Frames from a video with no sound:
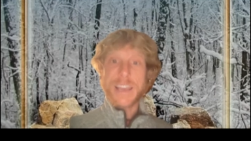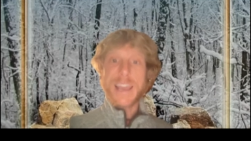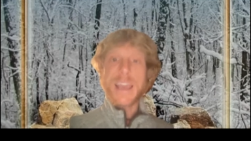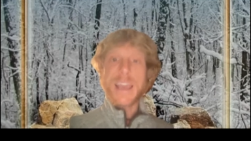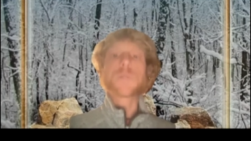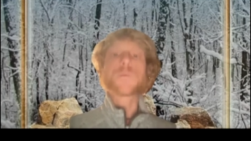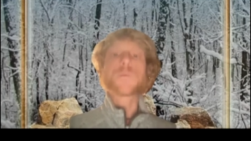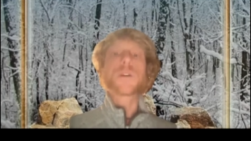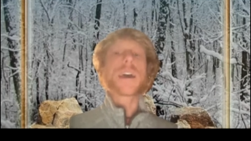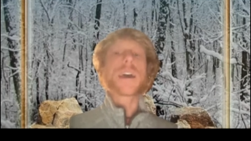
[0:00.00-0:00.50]

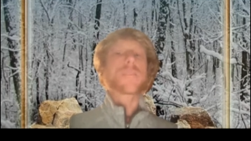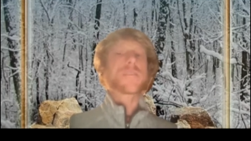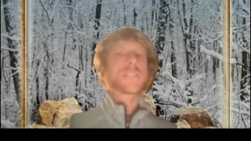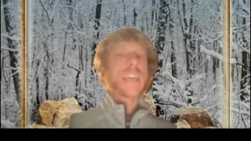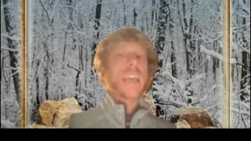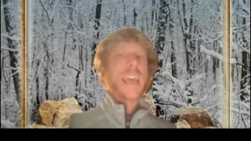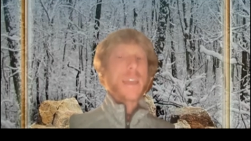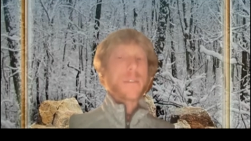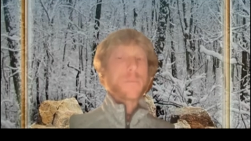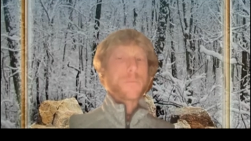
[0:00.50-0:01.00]
And we have
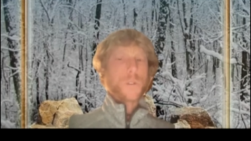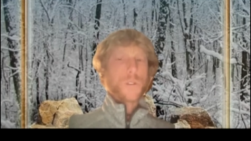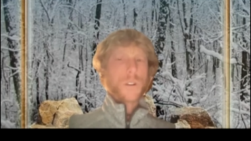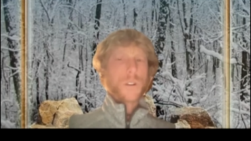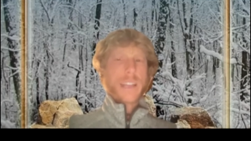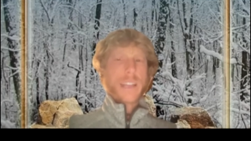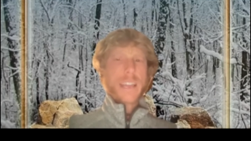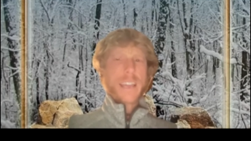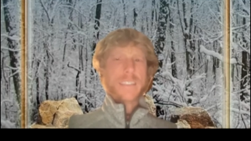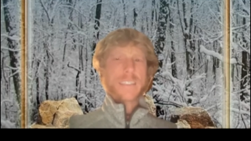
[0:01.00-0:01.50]
10 more
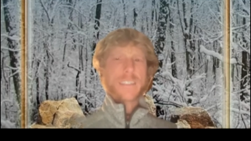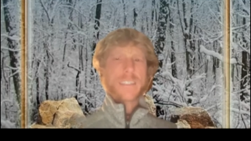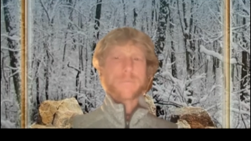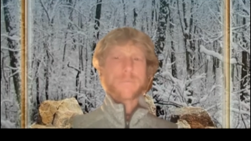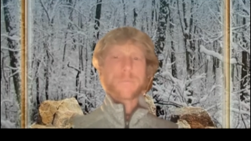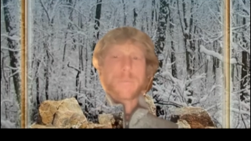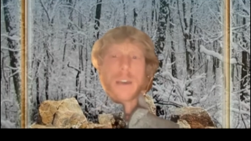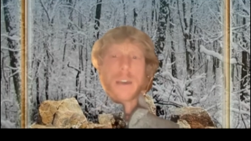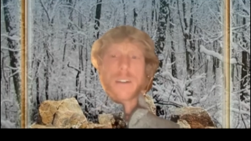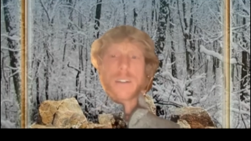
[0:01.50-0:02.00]
days
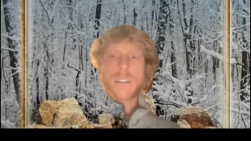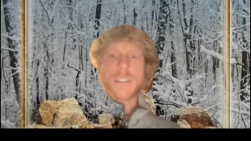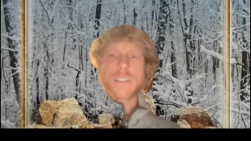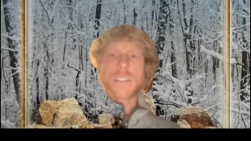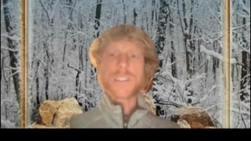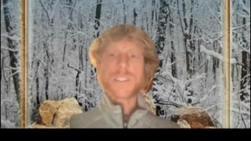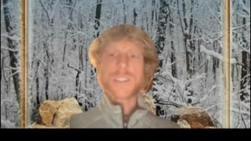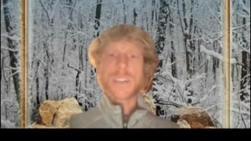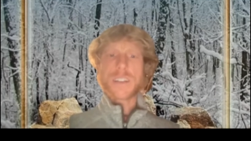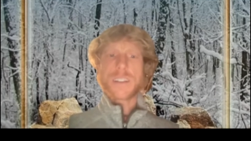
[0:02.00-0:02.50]
of bell
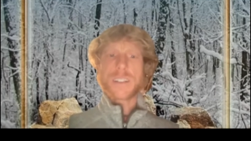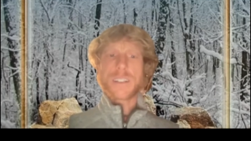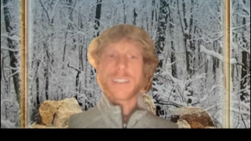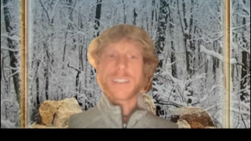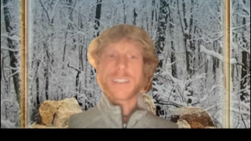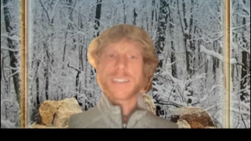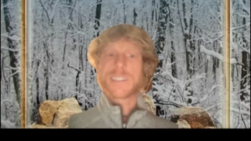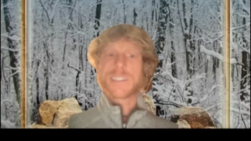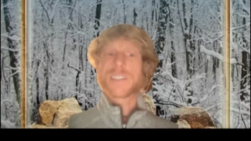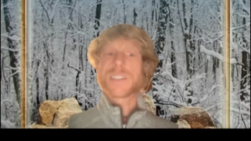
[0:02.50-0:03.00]

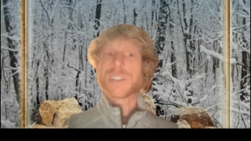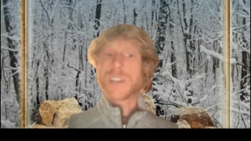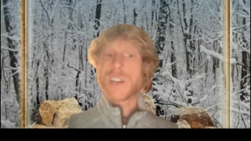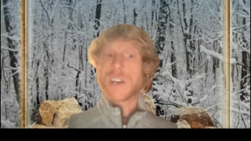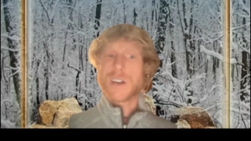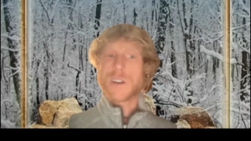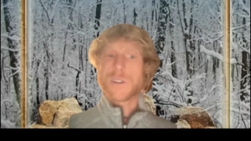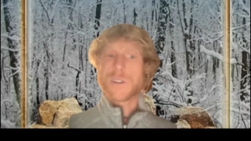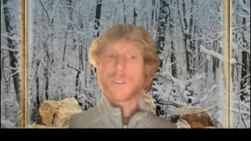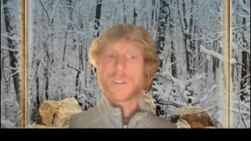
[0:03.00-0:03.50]
jingling to
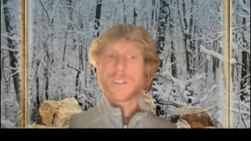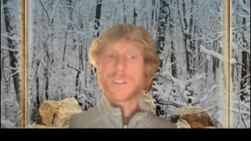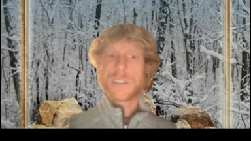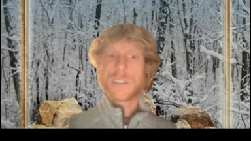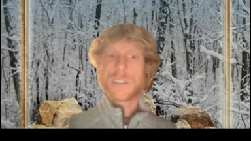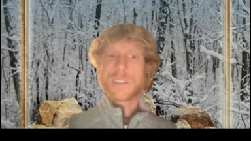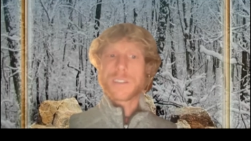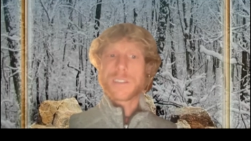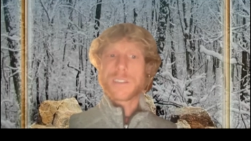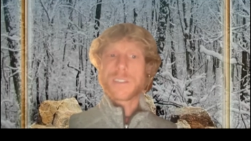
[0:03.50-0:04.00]
go.
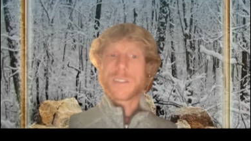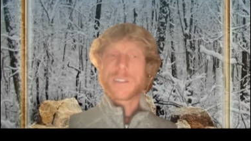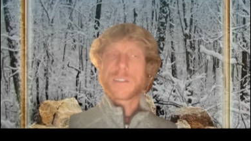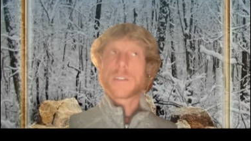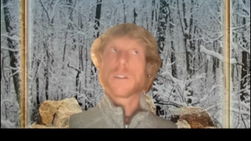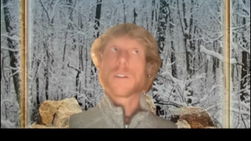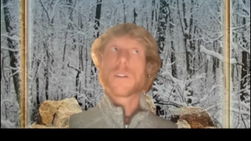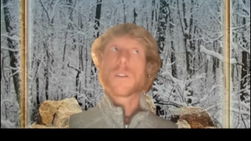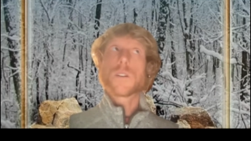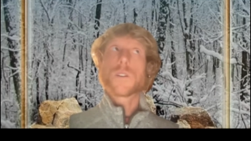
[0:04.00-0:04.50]

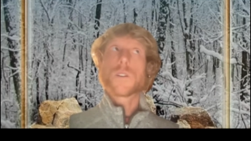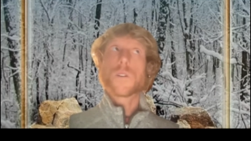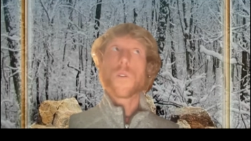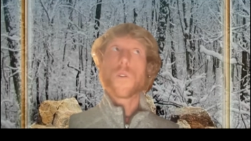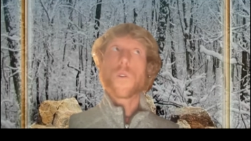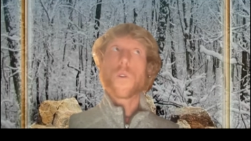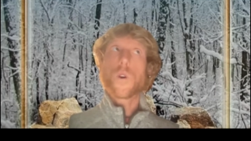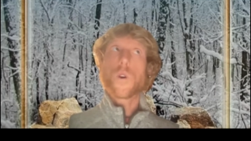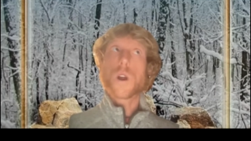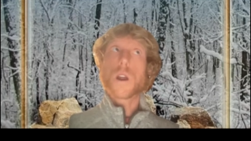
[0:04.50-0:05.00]

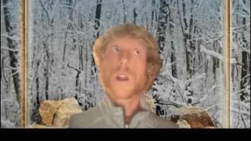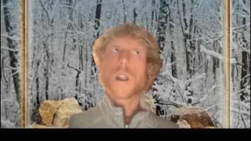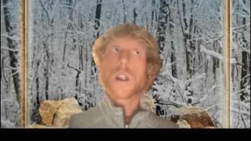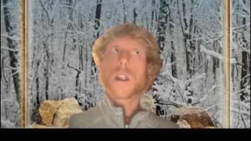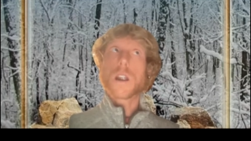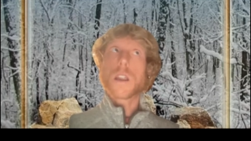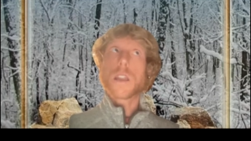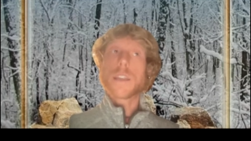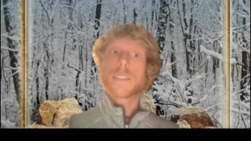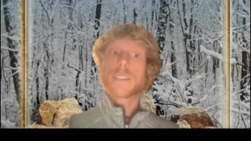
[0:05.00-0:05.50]

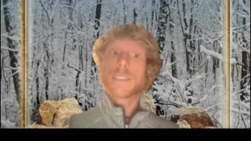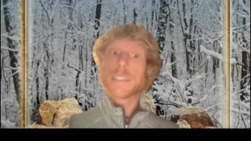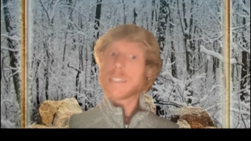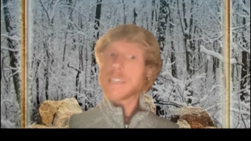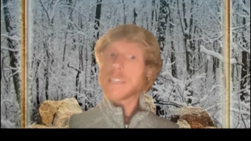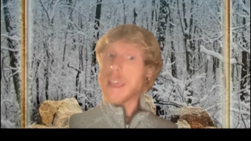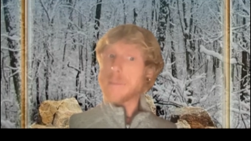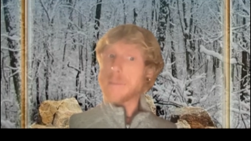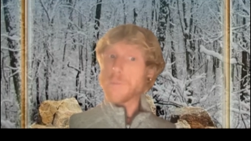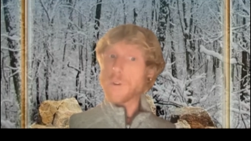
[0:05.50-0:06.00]
Or is it
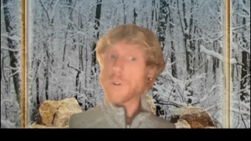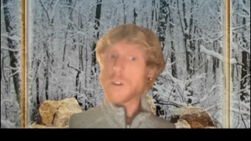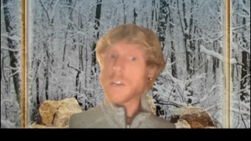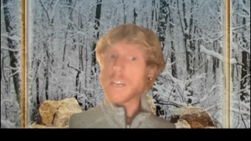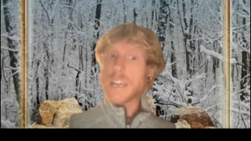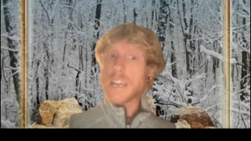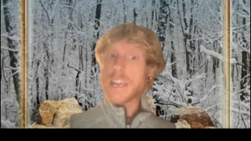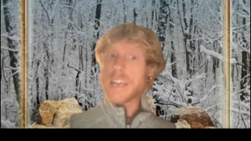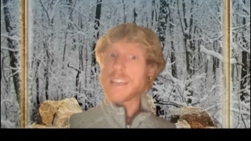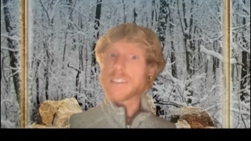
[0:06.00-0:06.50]
10 more
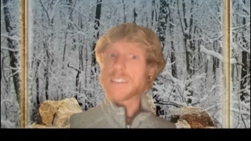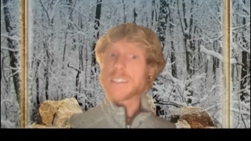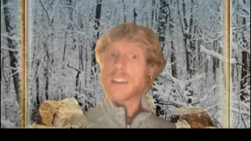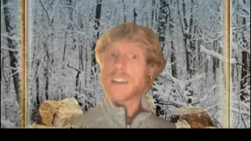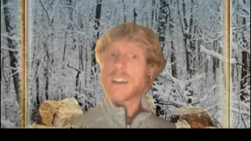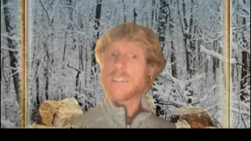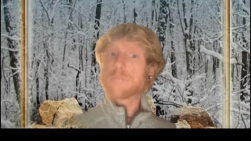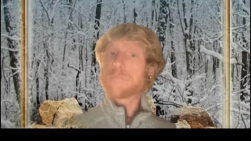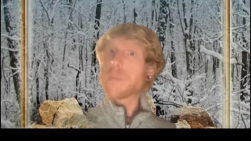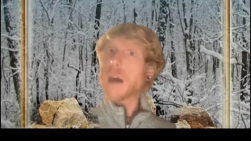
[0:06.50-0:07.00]
days
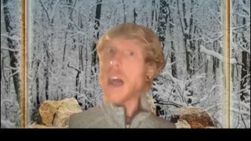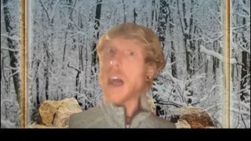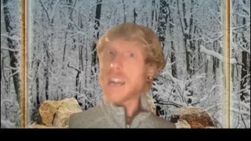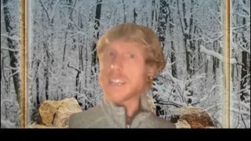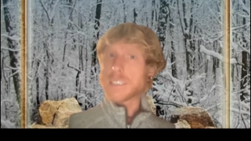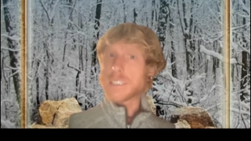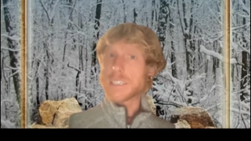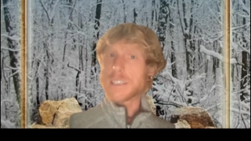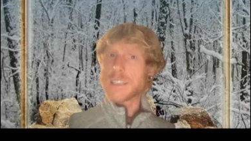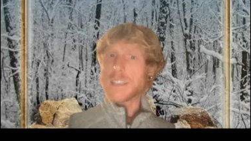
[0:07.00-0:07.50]
of
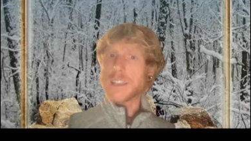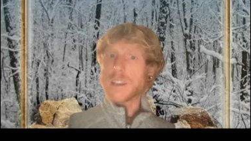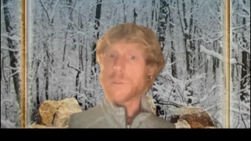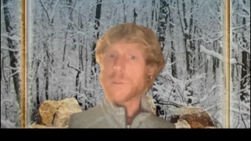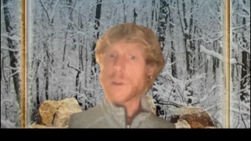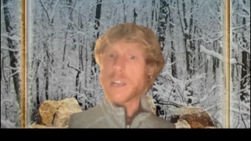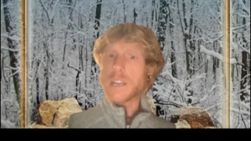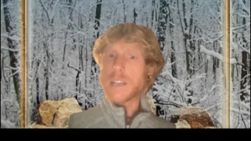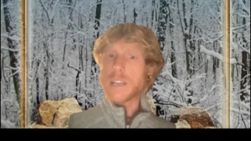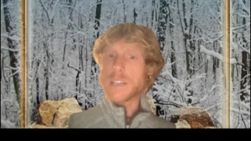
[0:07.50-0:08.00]
boxing that
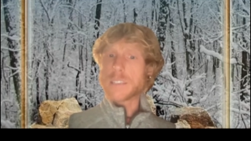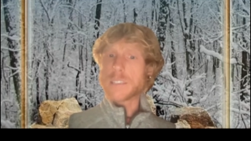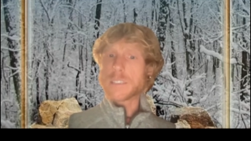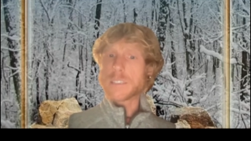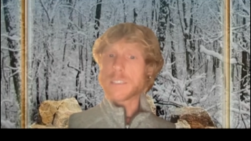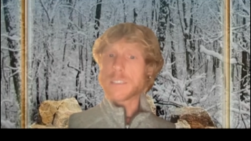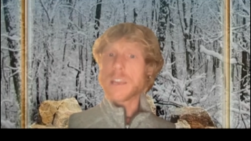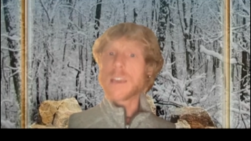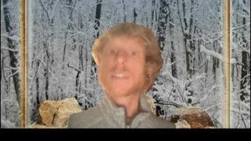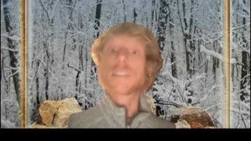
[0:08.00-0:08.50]
await
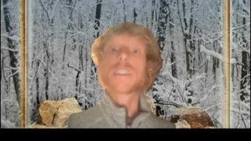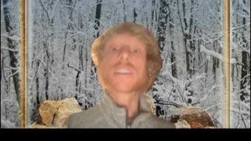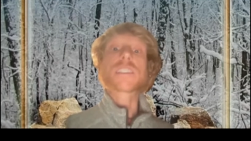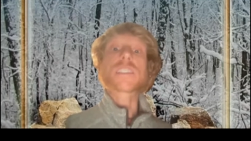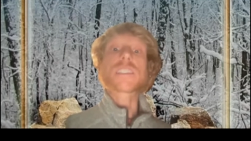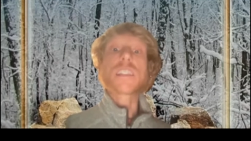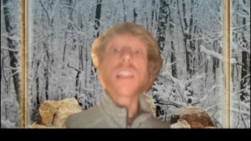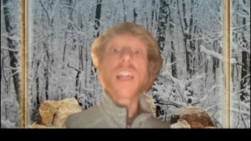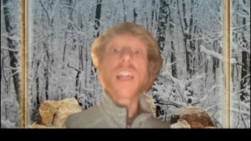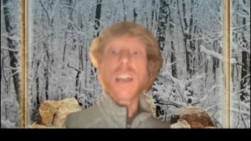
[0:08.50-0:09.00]
us? The
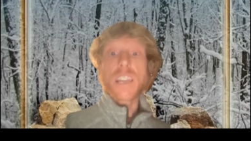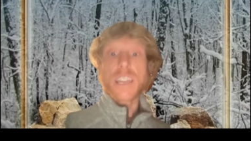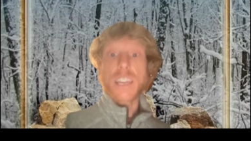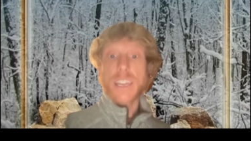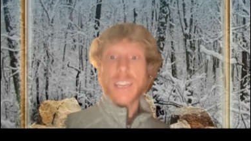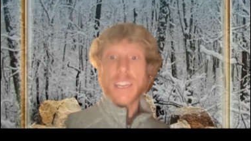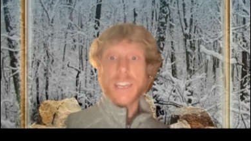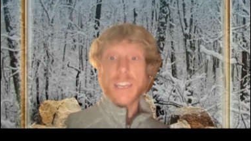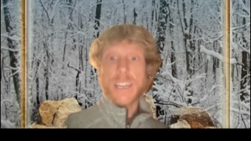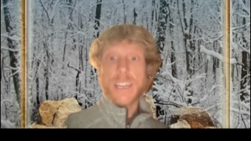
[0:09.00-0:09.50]

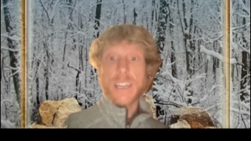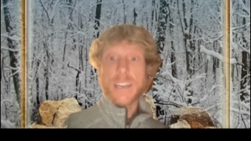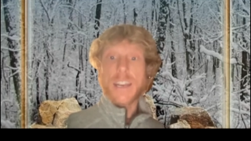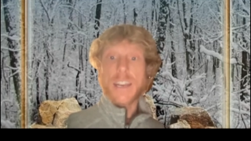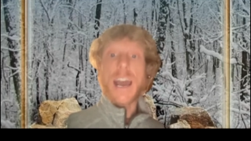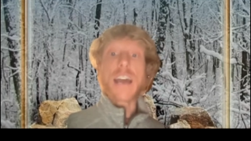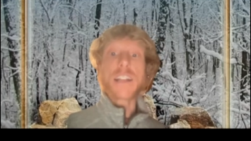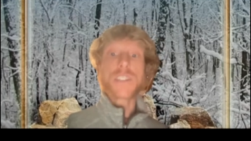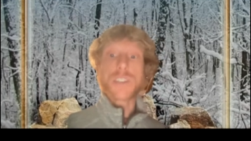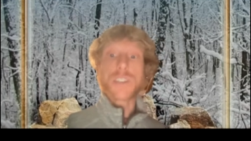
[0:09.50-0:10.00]
slugging,
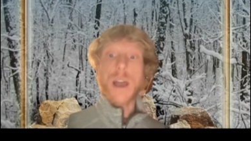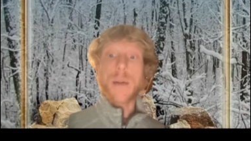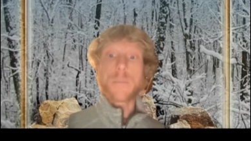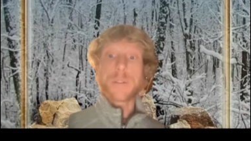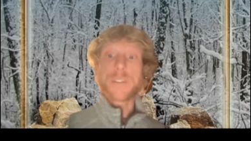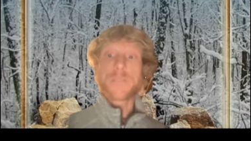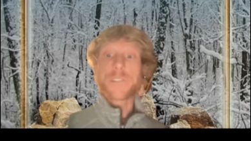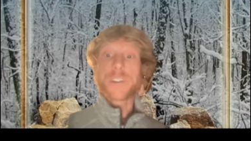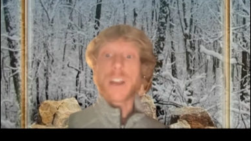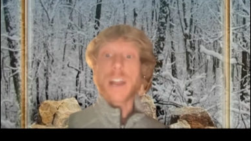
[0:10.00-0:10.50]
not
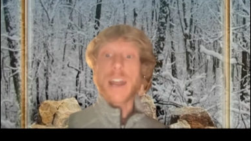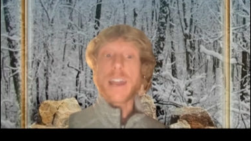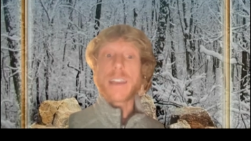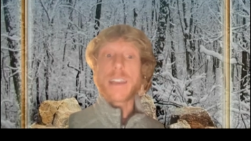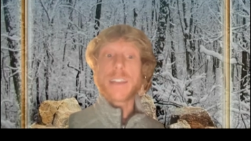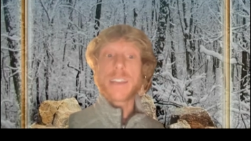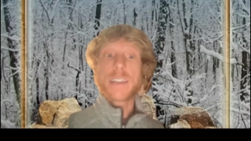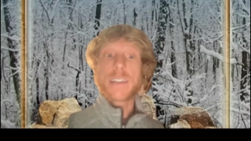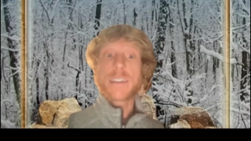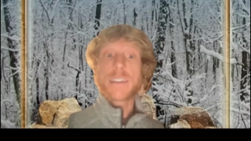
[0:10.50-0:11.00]
shopping
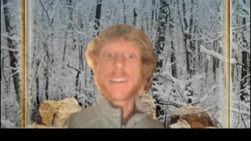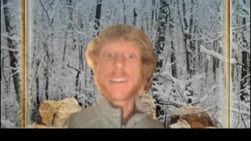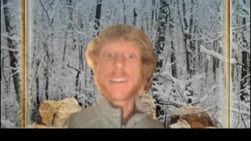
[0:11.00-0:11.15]
variety.